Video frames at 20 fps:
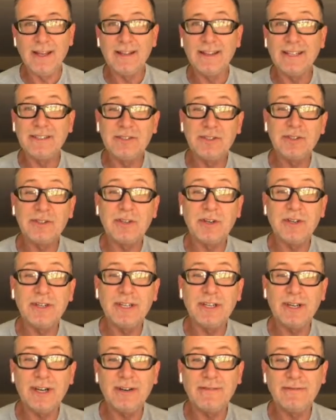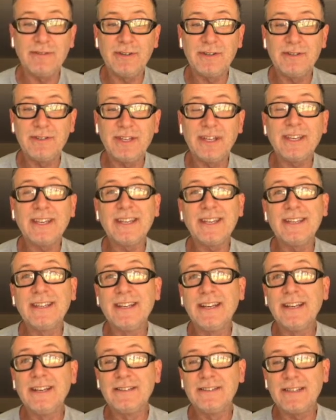let's just turn it on for a second.
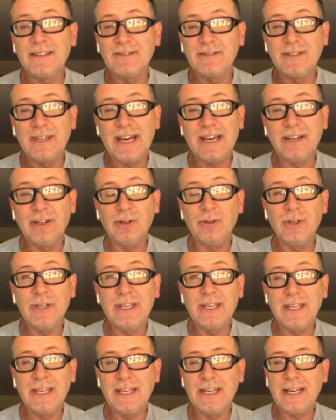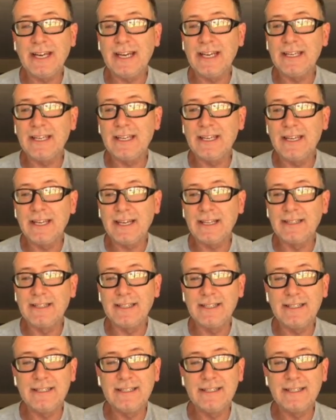So not only can I
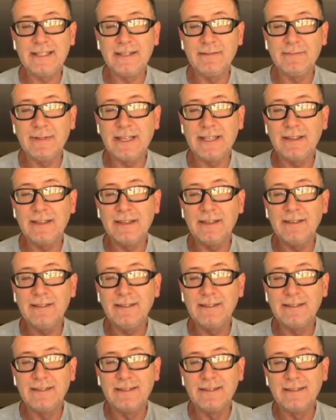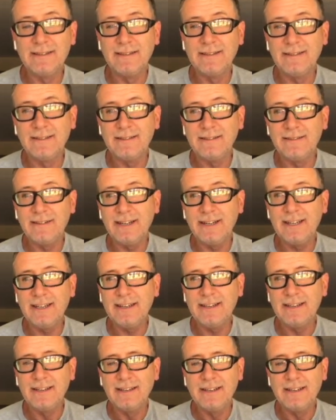connect it like this, right?